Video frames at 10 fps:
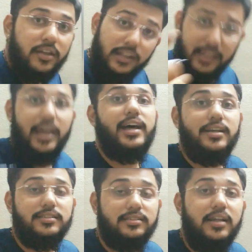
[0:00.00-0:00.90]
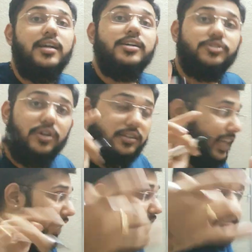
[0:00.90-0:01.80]
Yes. So
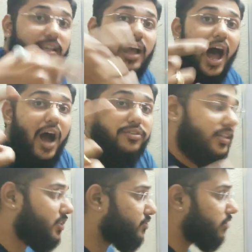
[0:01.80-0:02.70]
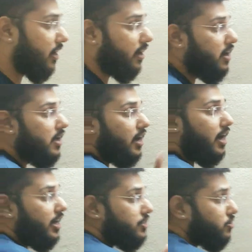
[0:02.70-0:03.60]
let us see how this
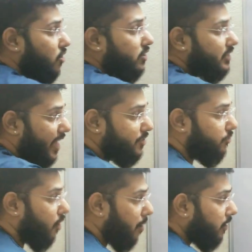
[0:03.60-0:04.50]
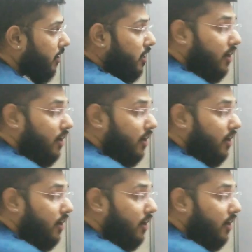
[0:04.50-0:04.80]
strokes has formed.